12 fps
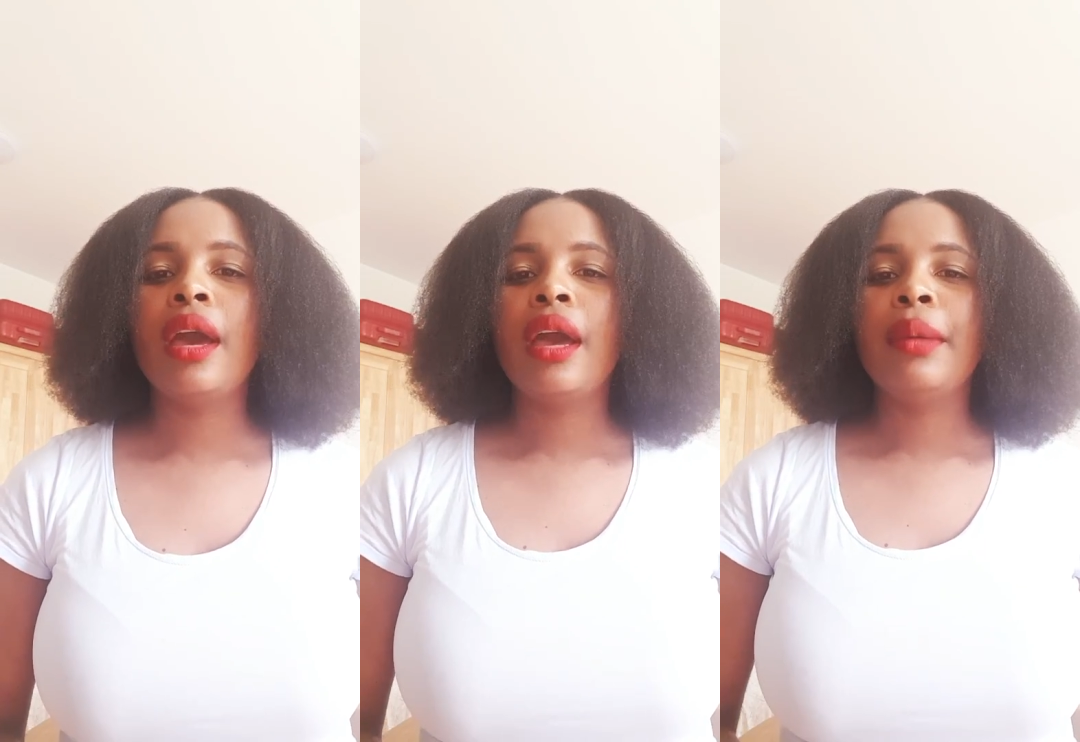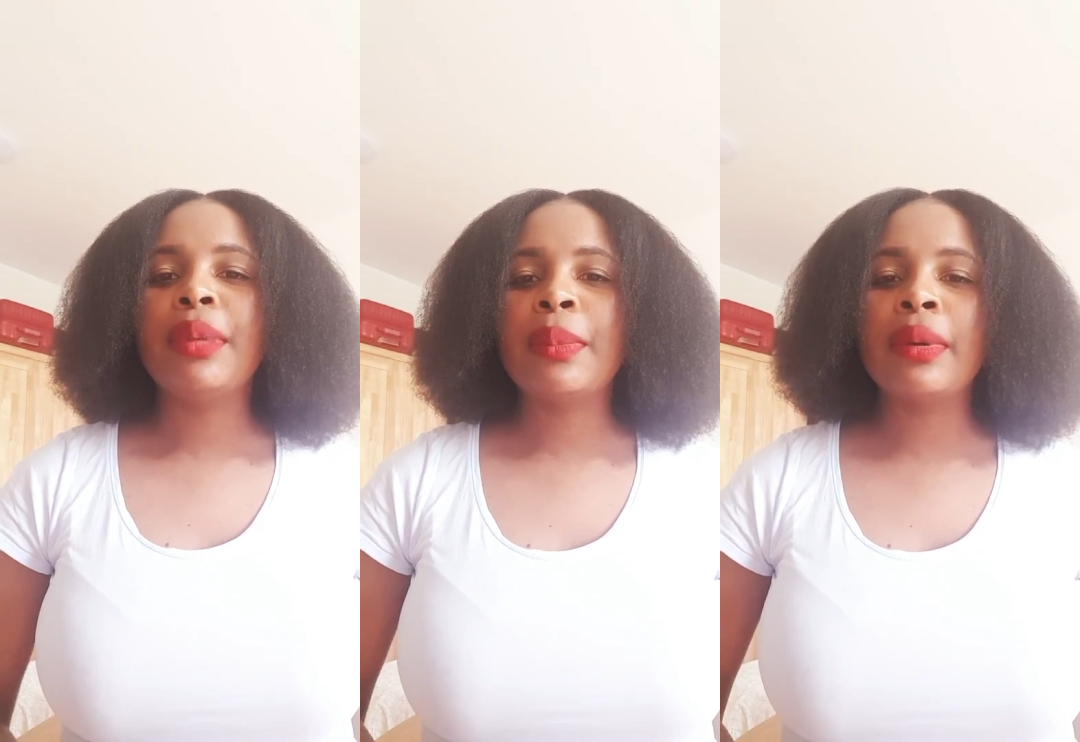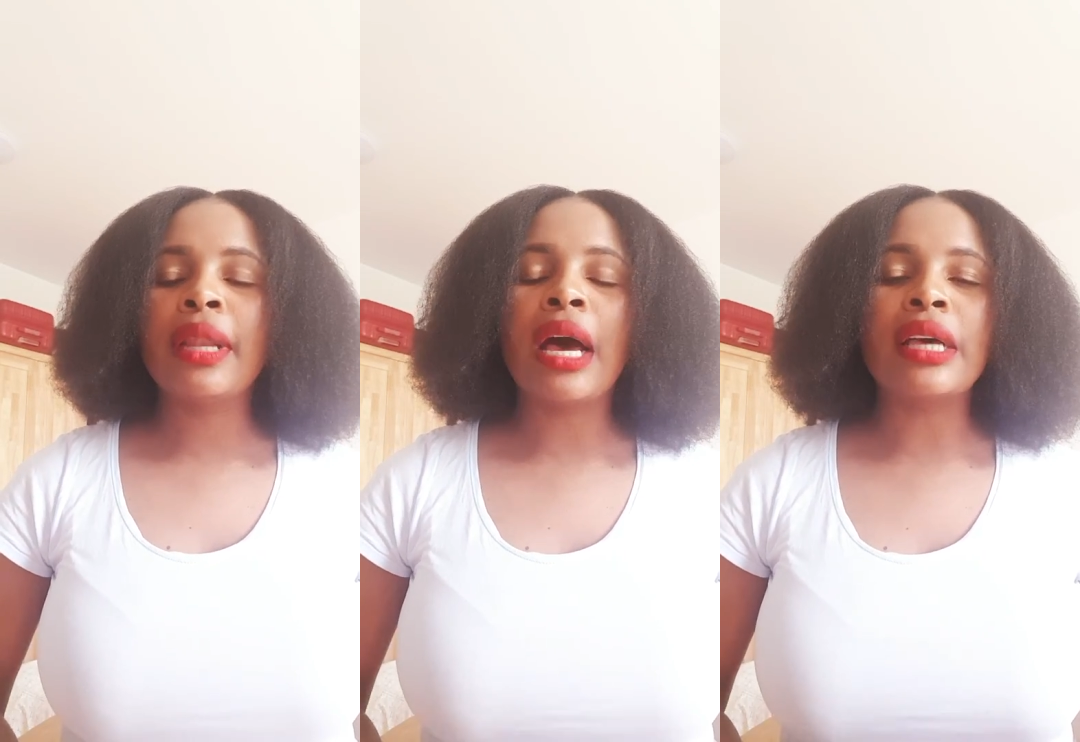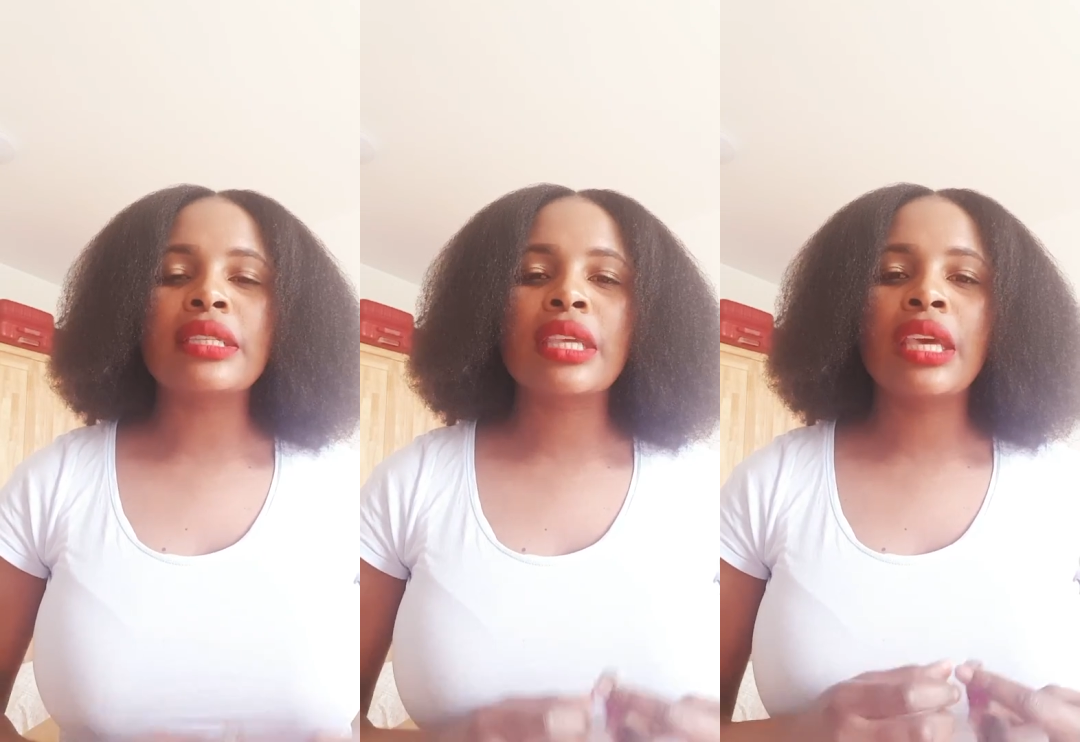people
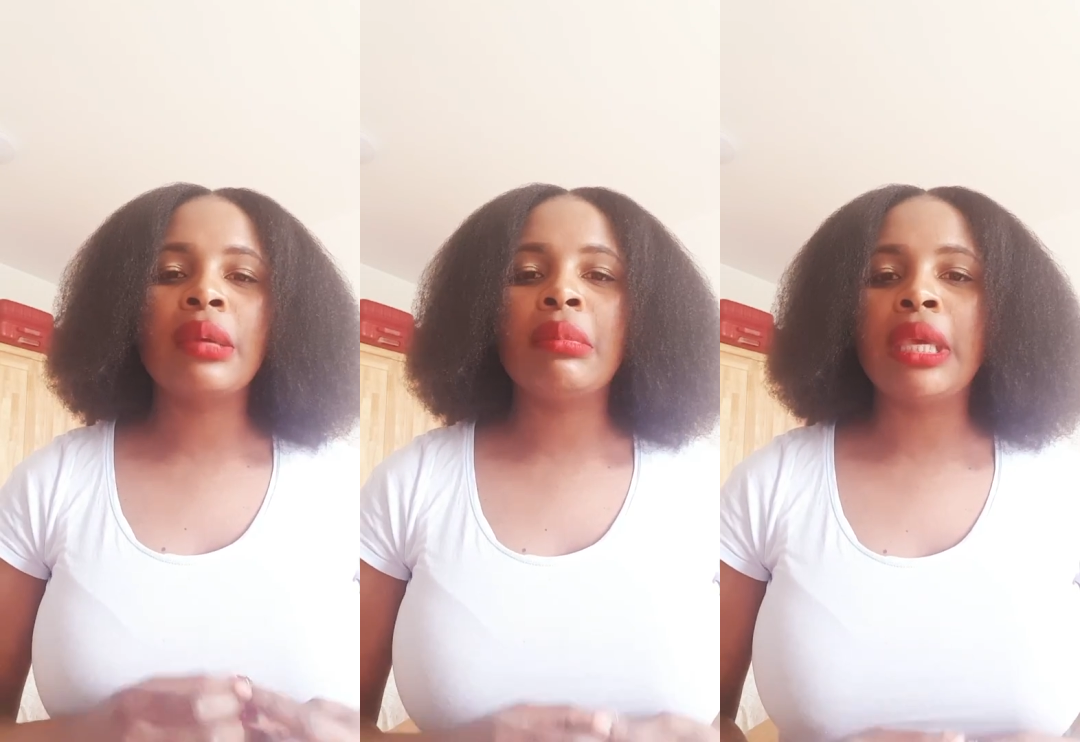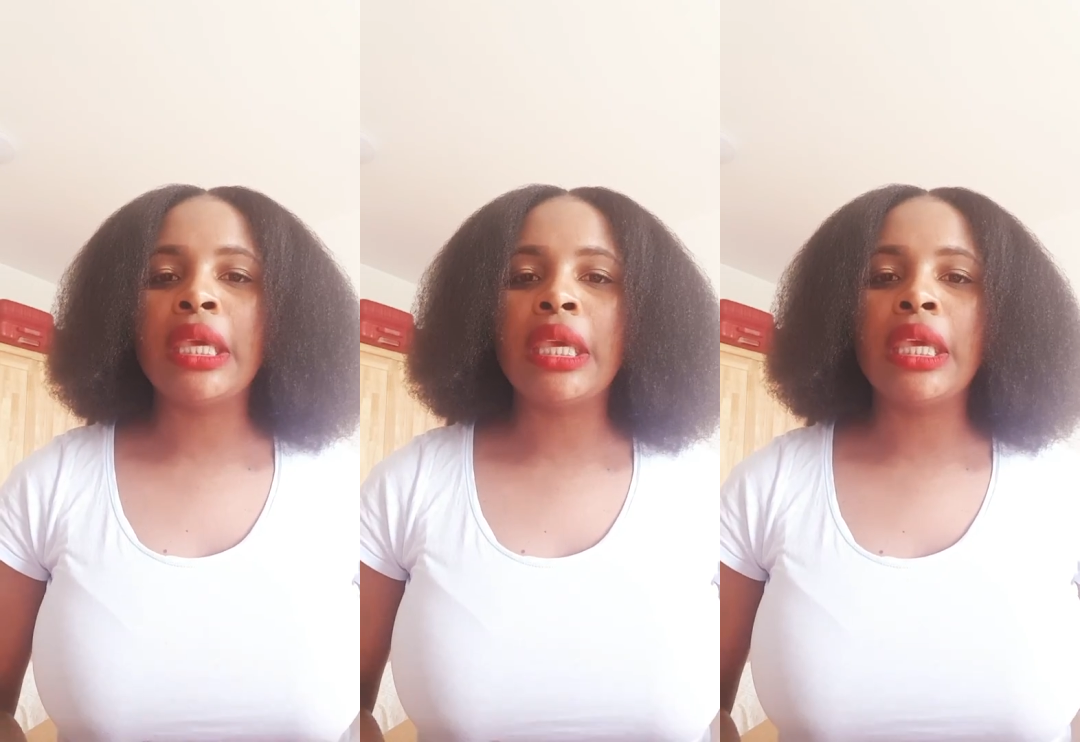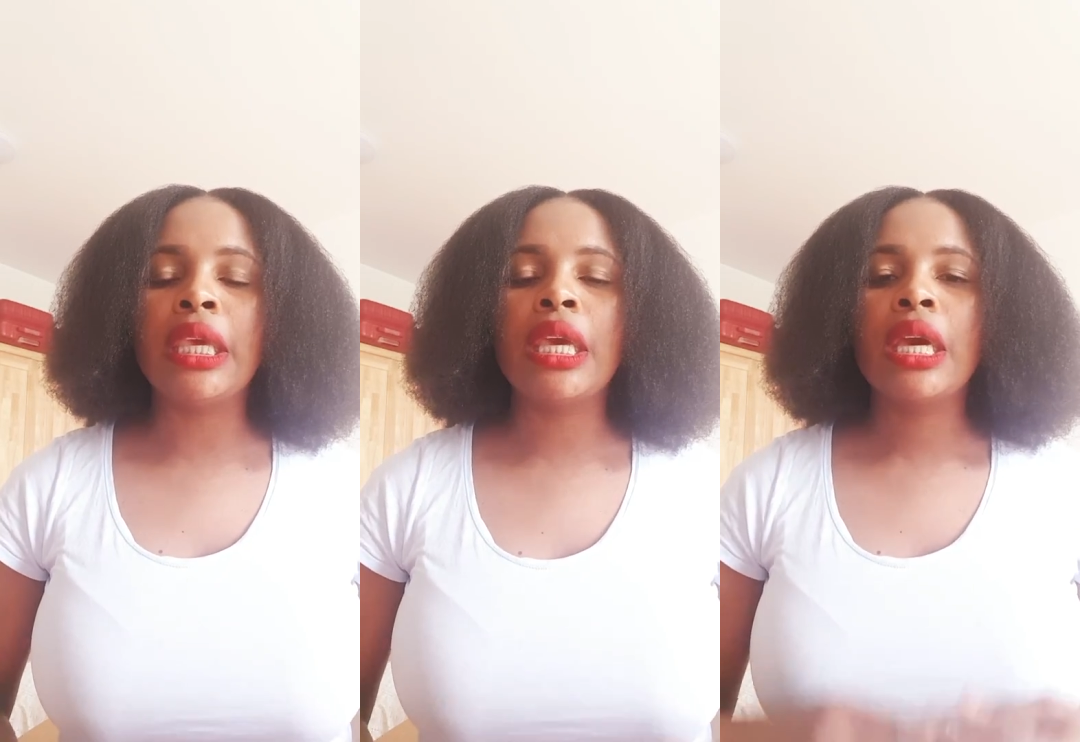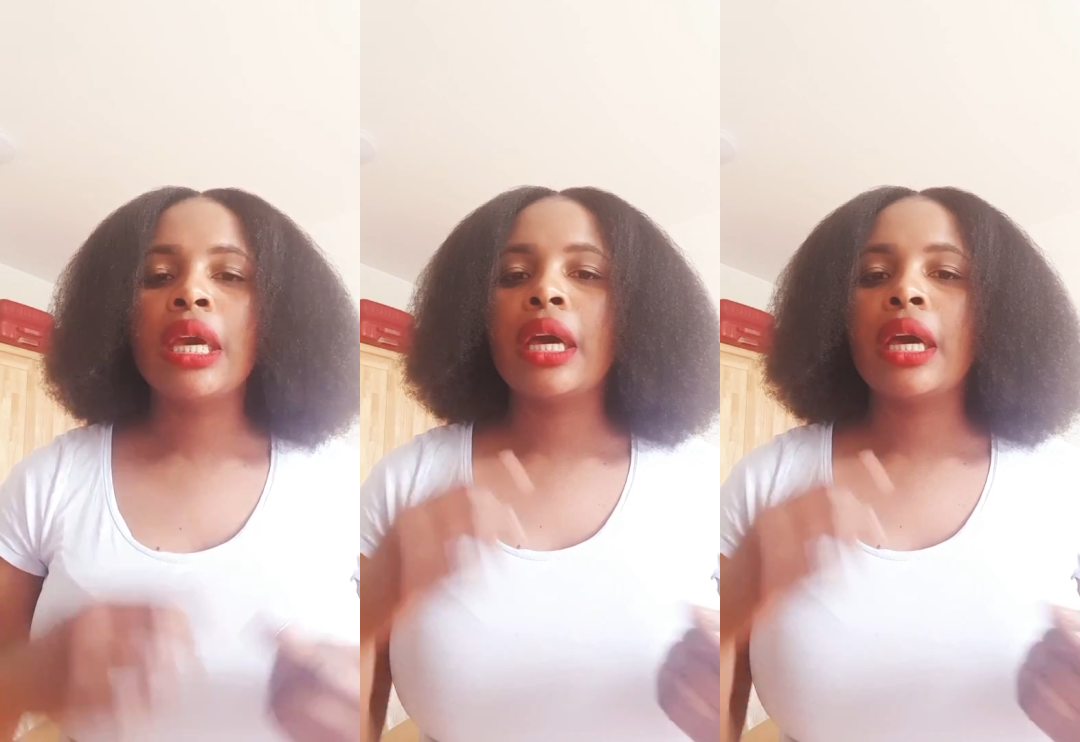asking me